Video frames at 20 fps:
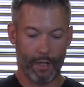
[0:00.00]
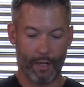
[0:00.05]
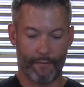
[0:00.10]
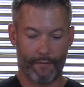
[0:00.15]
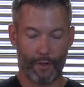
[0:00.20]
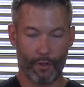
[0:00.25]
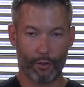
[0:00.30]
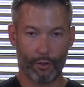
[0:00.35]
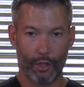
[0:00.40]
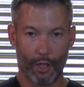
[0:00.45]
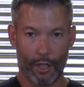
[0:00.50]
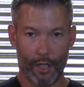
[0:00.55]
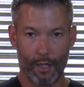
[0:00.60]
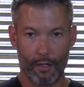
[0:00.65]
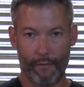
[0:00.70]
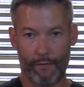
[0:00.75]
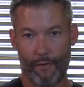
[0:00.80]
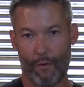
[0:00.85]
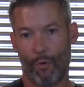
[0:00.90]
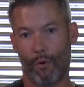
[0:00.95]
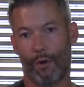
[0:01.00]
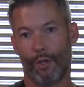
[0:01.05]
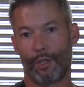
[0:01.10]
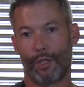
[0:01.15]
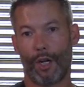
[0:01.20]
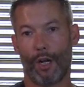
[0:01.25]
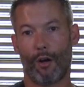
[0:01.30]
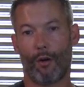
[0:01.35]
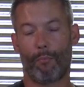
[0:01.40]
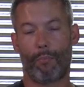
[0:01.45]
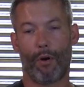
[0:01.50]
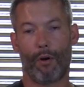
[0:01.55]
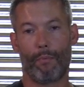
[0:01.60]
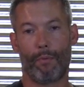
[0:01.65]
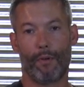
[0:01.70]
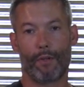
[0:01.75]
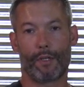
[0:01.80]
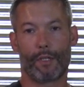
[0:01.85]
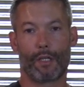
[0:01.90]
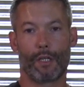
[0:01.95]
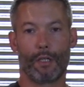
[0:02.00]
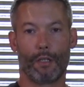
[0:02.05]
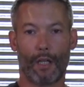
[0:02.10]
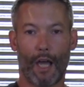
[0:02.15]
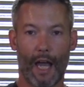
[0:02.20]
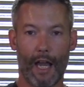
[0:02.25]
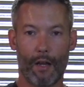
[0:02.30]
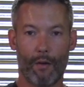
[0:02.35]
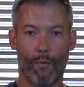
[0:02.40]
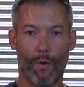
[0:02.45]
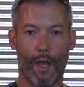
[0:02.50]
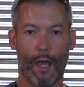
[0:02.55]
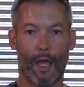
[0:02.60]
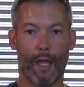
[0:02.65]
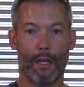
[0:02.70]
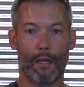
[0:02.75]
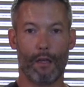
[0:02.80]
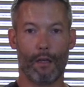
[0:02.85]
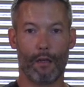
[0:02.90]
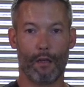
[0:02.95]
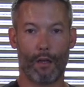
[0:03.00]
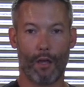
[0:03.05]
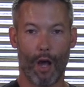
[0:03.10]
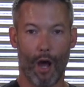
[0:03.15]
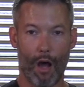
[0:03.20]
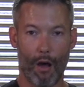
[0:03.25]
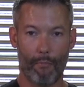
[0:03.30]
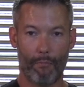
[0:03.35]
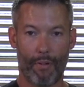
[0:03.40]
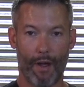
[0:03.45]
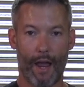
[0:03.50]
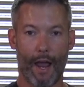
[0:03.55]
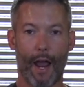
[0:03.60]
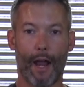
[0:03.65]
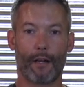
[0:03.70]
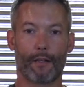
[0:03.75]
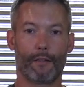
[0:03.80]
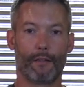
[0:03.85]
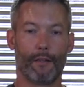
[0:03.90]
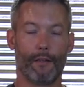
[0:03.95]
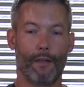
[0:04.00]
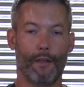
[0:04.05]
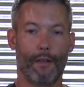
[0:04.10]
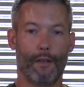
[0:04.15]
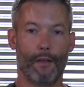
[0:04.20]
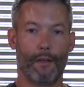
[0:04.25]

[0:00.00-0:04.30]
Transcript: If you're looking for a general purpose, lightweight, compact,